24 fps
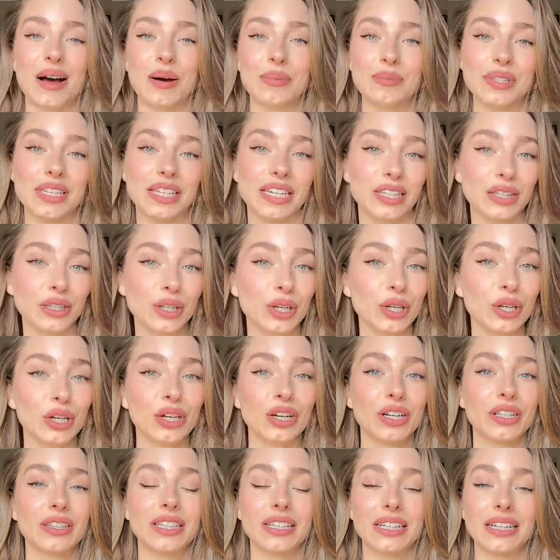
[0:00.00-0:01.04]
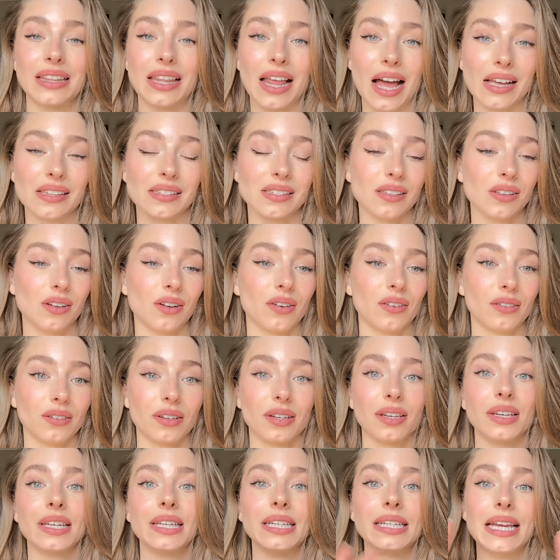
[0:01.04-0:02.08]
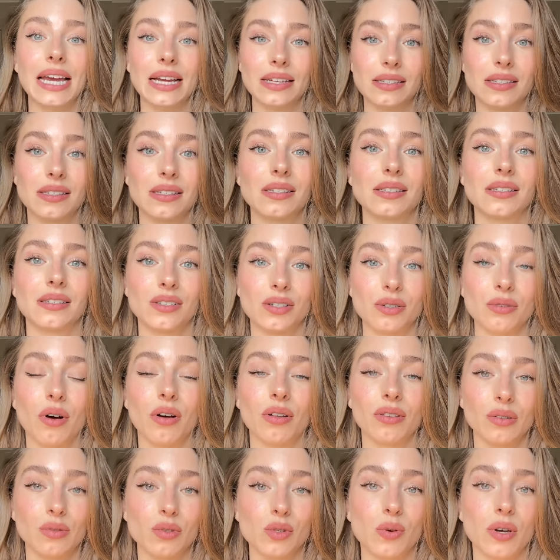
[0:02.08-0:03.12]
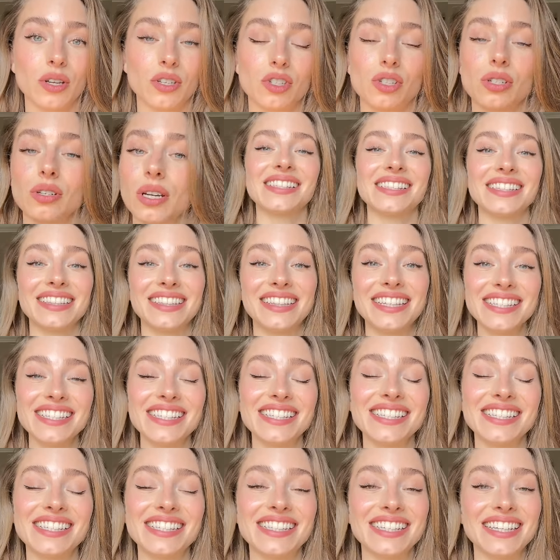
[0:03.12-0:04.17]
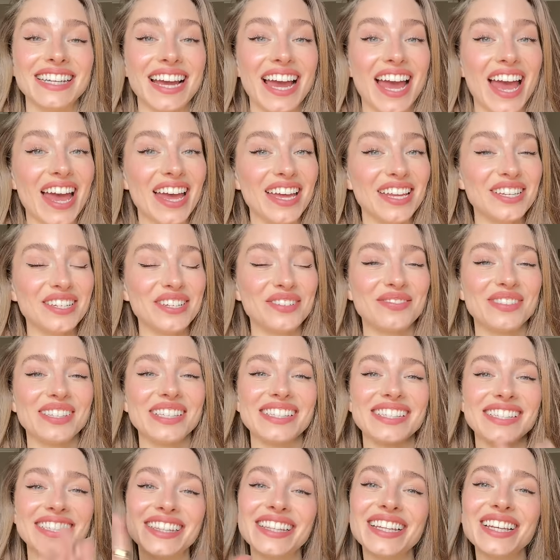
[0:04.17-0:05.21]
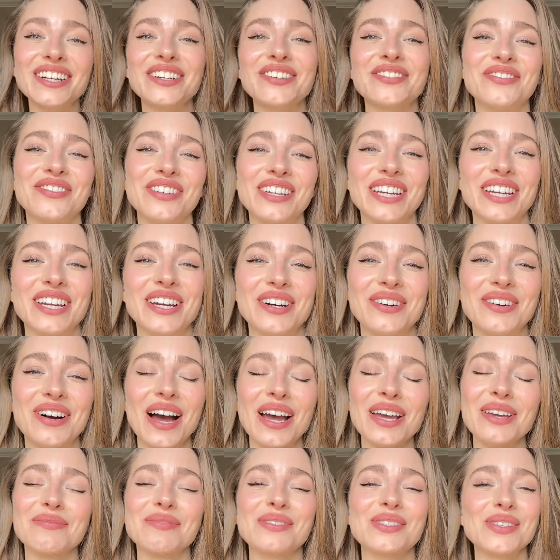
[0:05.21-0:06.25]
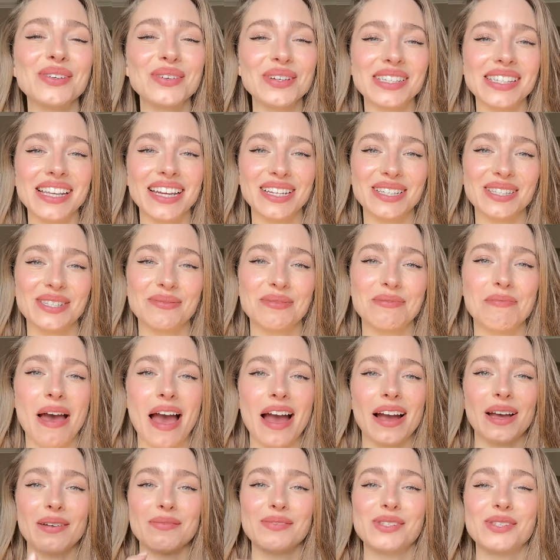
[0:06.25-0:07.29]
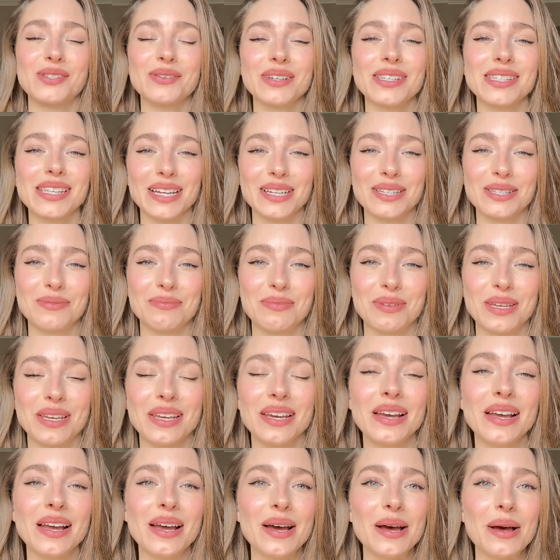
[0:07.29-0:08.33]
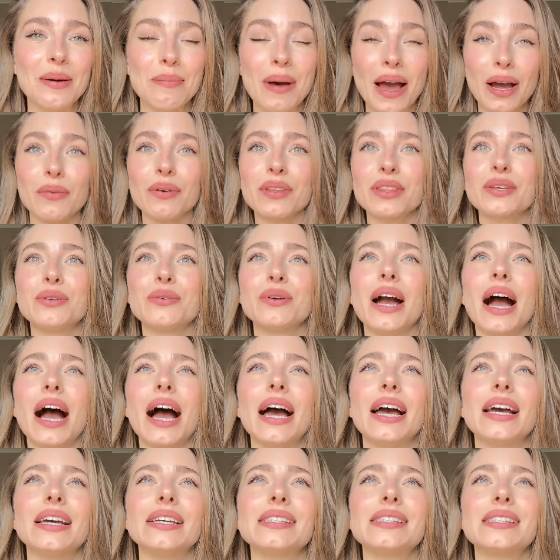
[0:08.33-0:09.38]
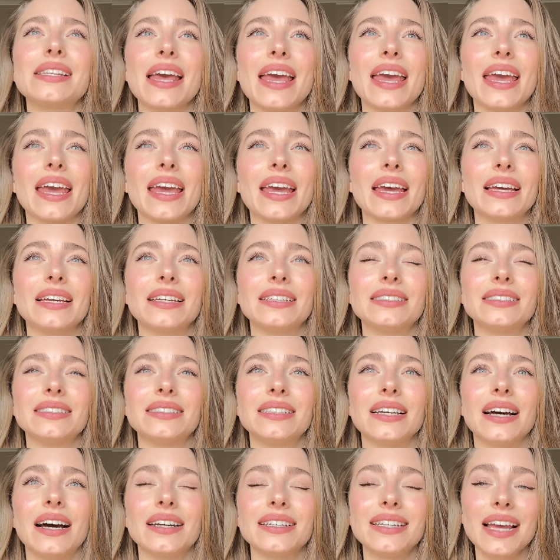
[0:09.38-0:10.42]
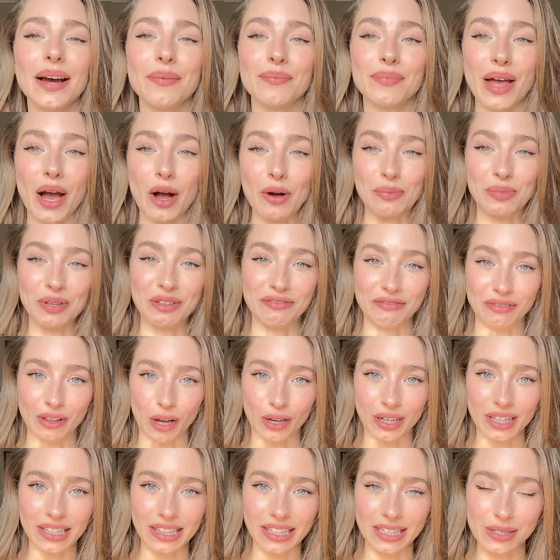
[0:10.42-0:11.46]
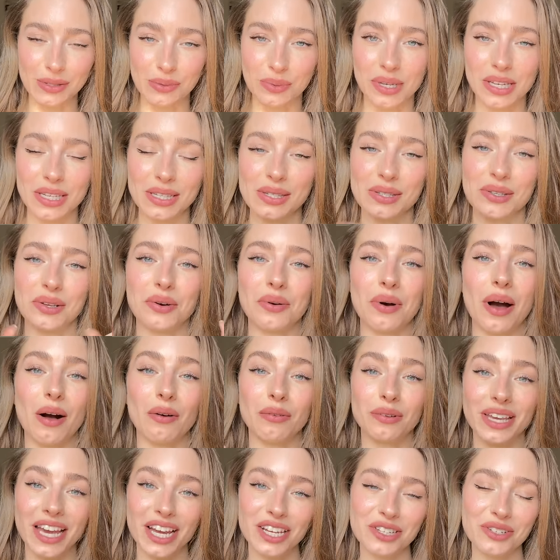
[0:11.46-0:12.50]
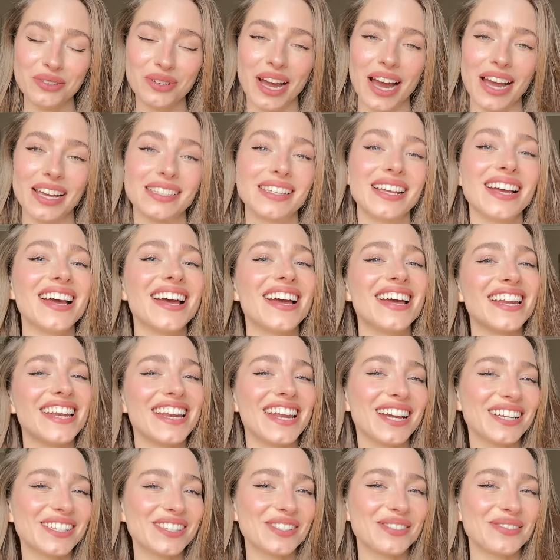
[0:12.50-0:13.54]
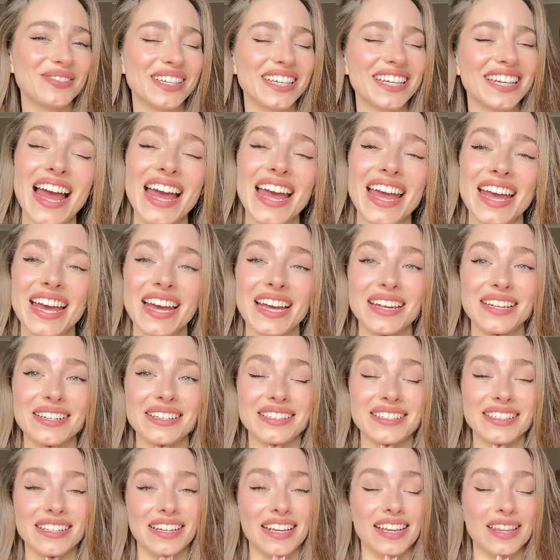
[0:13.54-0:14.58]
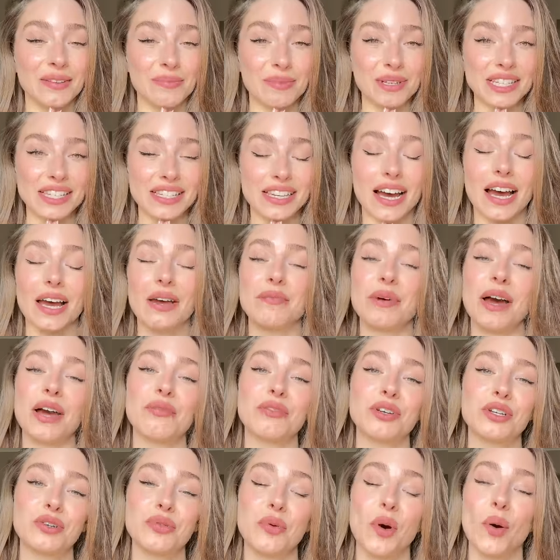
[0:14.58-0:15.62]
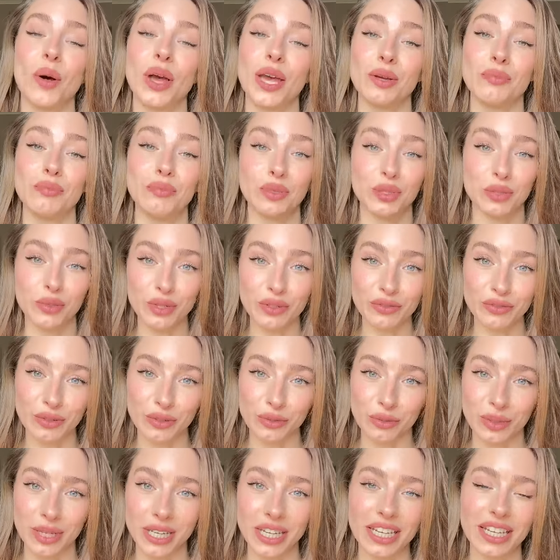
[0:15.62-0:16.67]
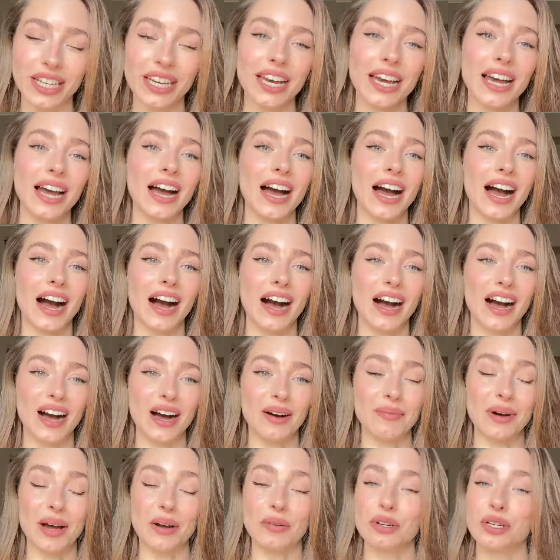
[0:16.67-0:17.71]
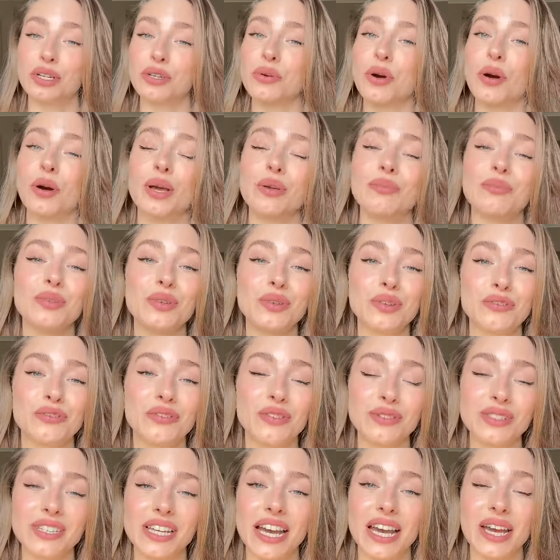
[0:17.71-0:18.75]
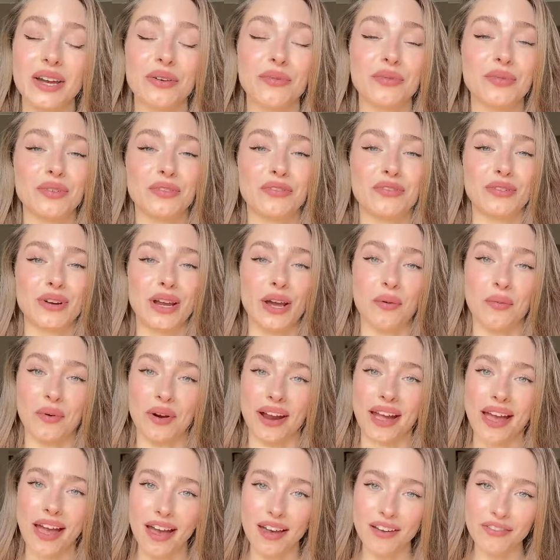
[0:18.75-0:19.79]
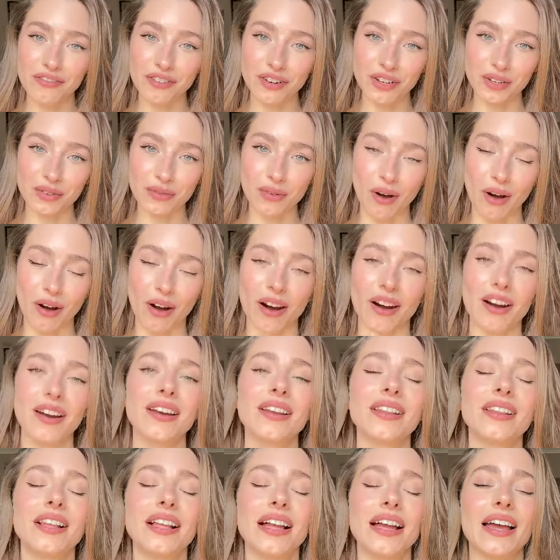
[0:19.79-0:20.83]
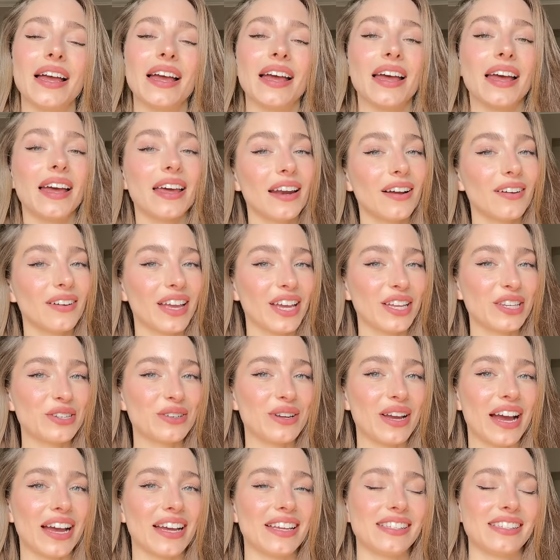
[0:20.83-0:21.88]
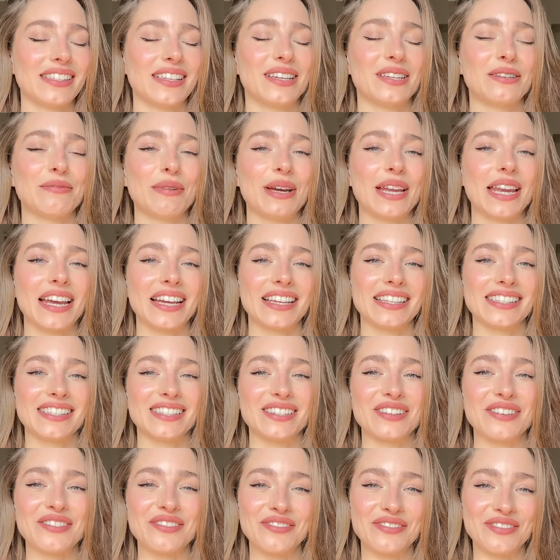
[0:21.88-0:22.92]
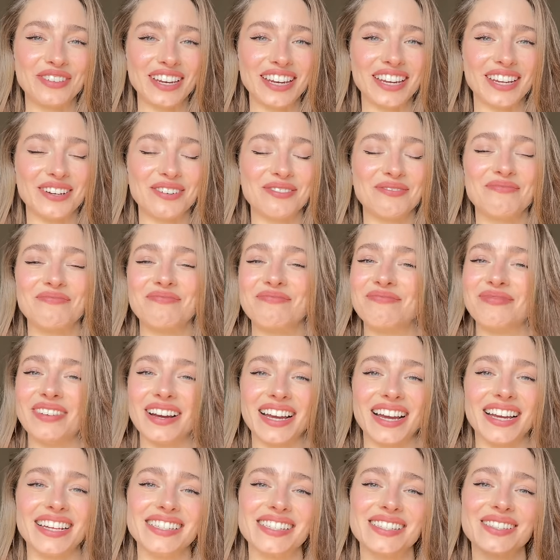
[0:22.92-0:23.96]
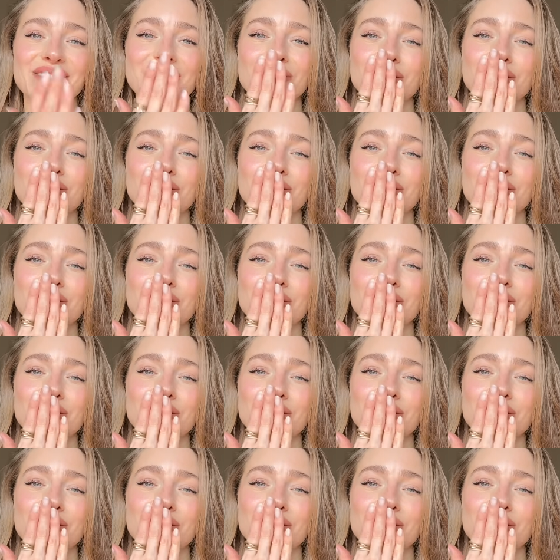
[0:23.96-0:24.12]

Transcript: Did it look good? Did it last long? Yes to all those questions. This is the end of this little video. I am so excited to be back. I'm so excited to be back with you guys. And yeah, I'll be vlogging this week, so I'll catch you guys next week. And in the meantime, I wish you all a beautiful week. I wish you all a beautiful day or beautiful night wherever you are. And I'll catch you guys in my next video. Bye, guys.